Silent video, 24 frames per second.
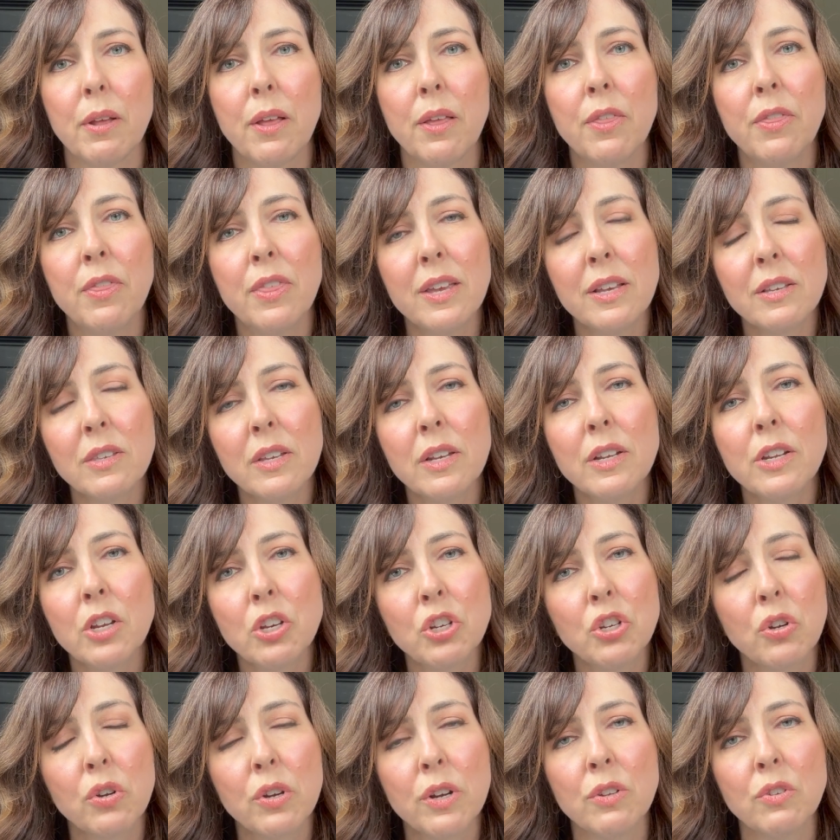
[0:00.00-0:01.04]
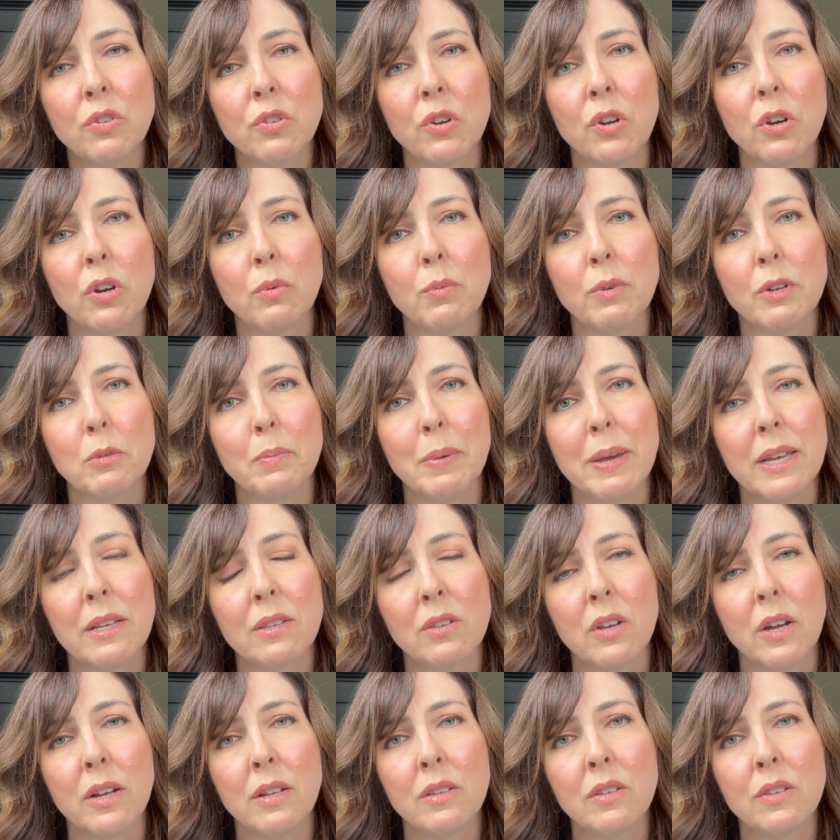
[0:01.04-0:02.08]
This initial concern was
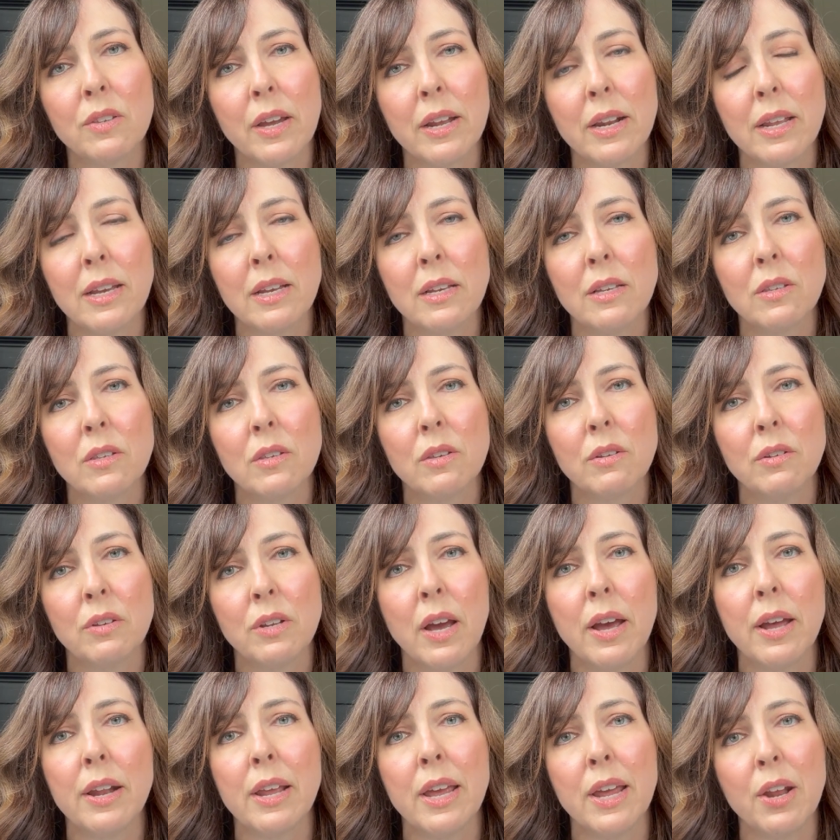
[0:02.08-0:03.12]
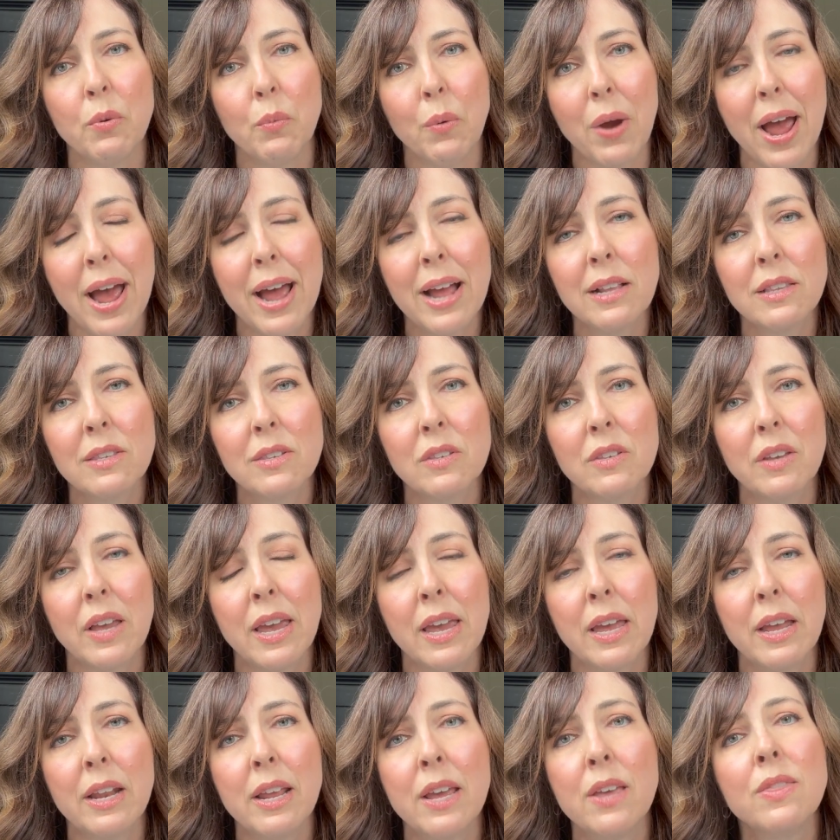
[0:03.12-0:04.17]
based on studies done in rats,
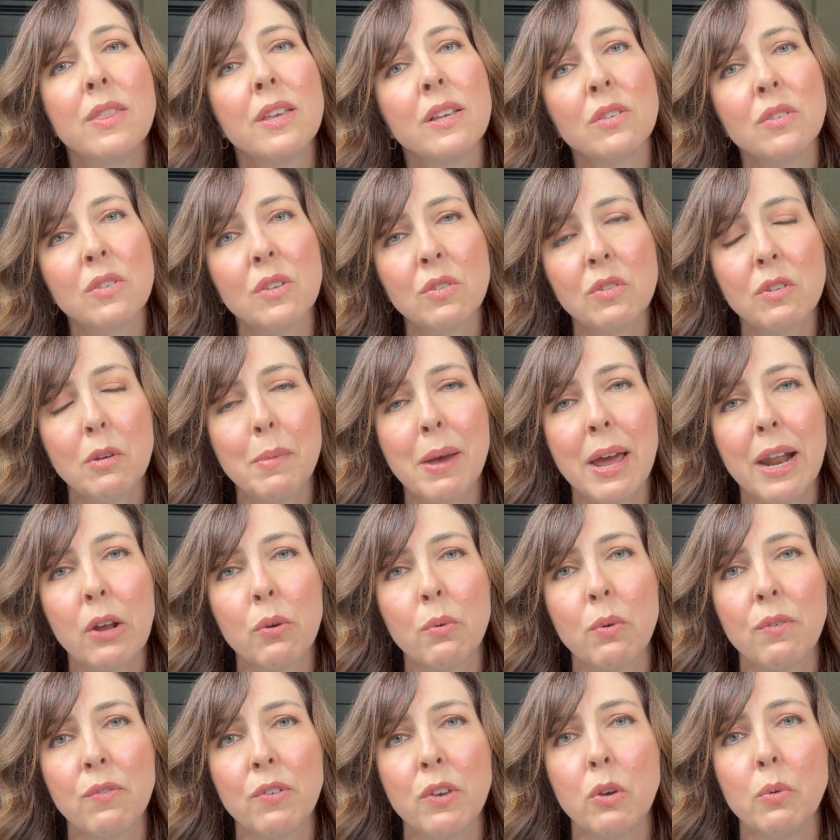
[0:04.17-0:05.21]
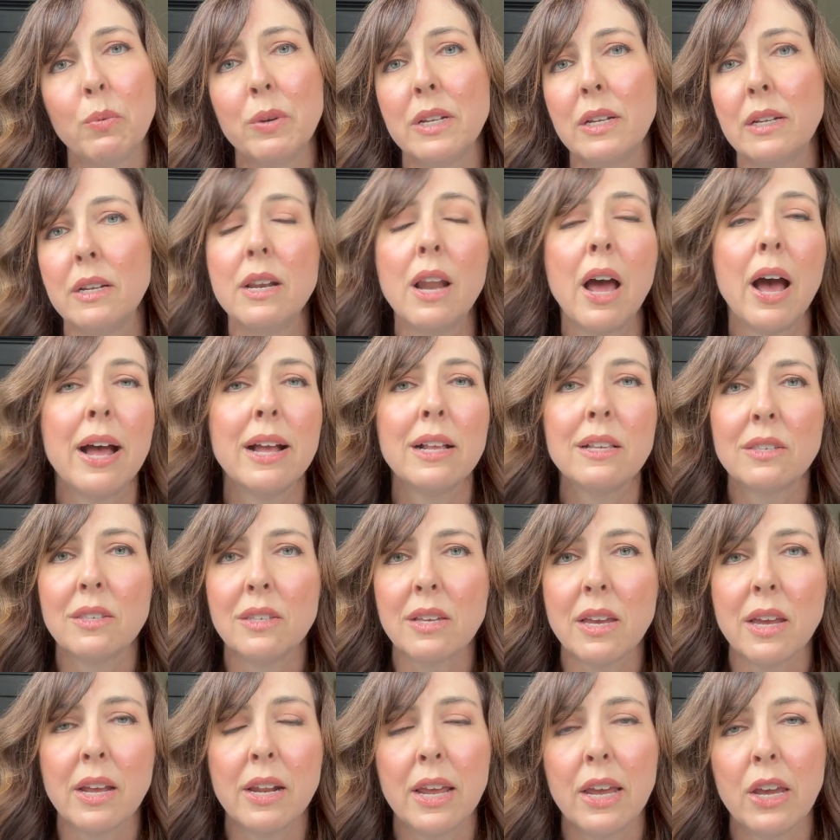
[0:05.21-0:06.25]
and in this systematic review, we did not
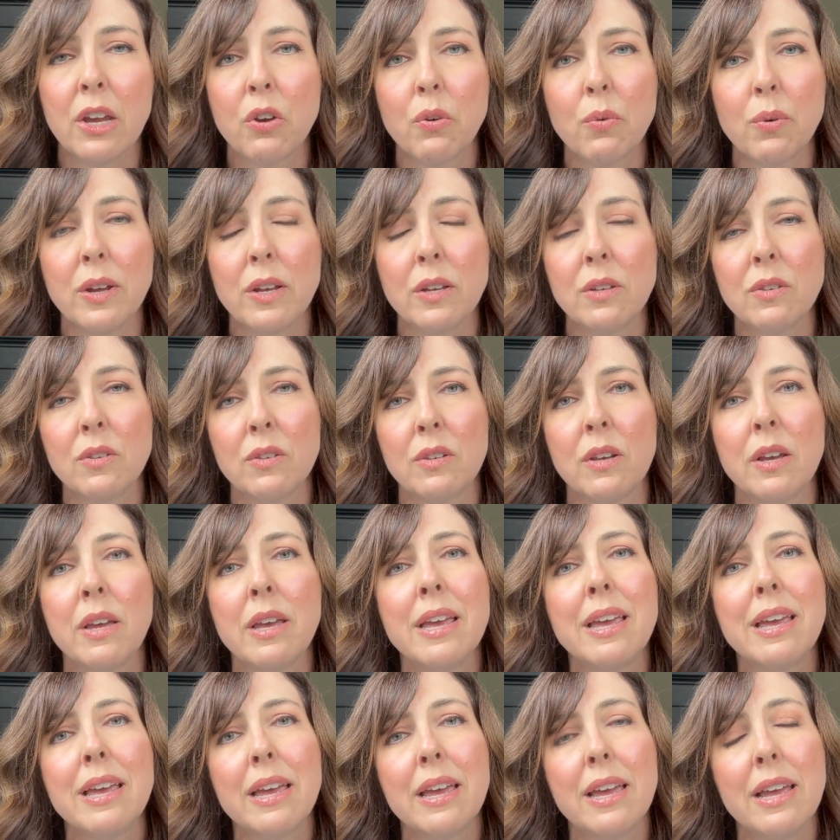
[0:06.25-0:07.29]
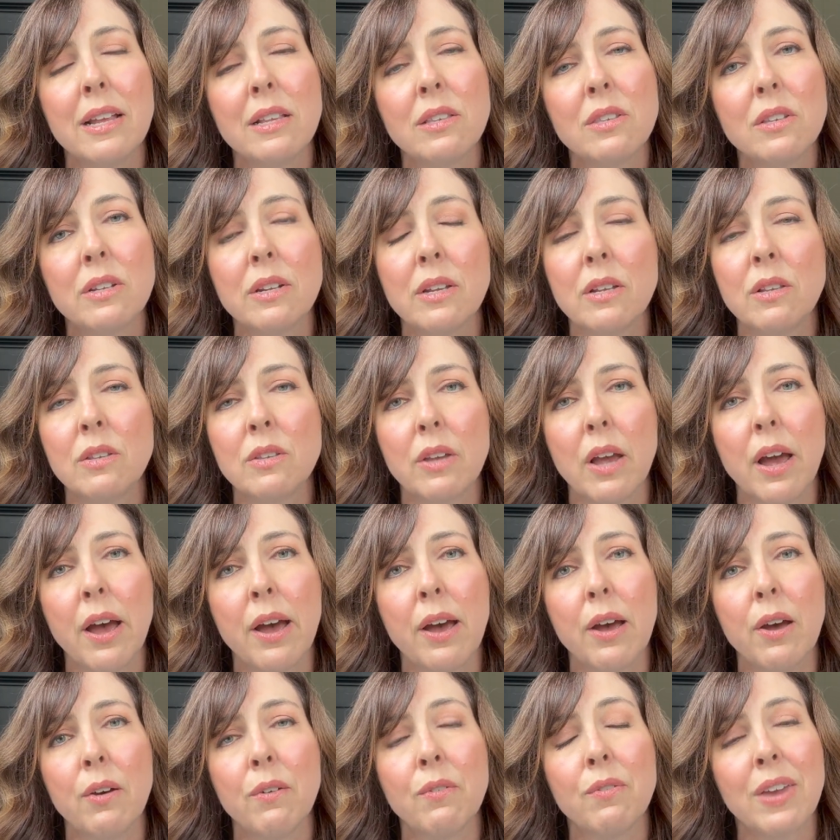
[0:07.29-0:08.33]
see an increased incidence
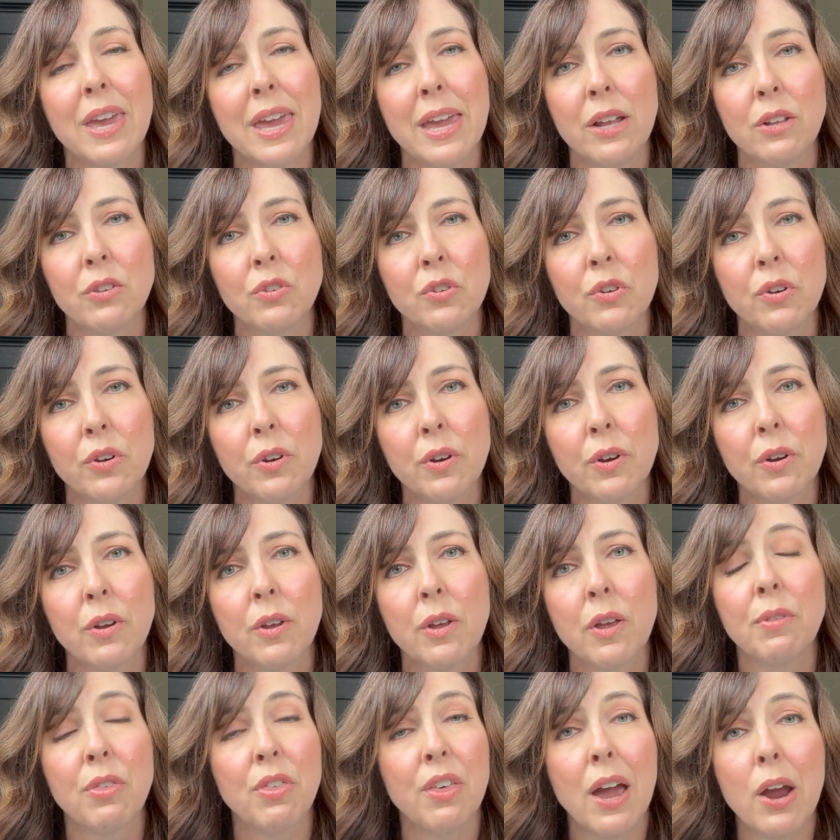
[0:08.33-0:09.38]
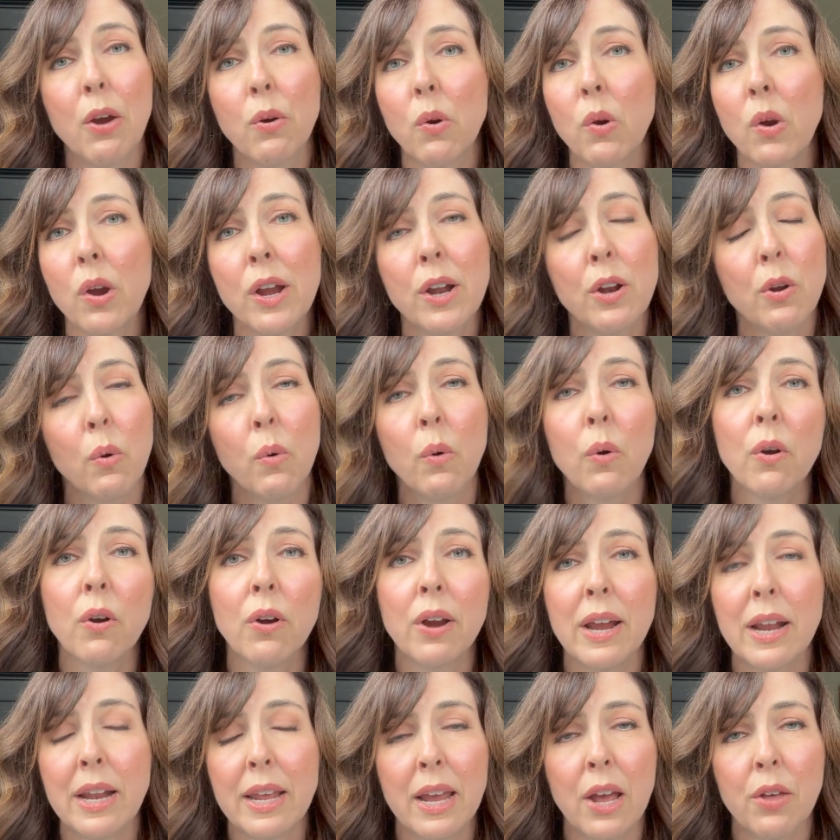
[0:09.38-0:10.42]
of cancer, thyroid,
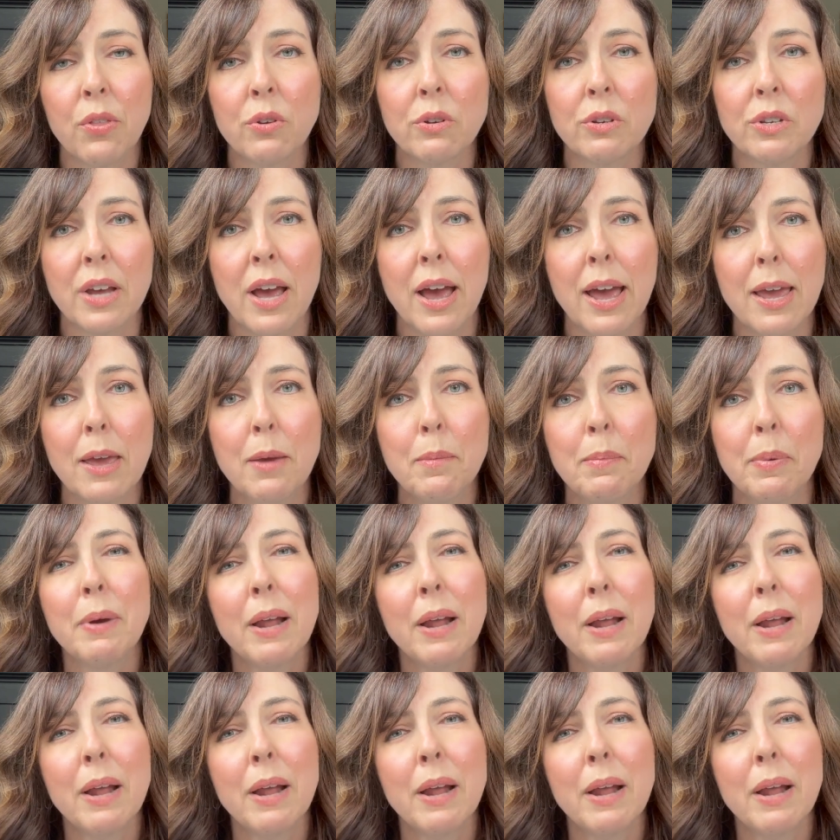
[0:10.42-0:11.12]
or any other type.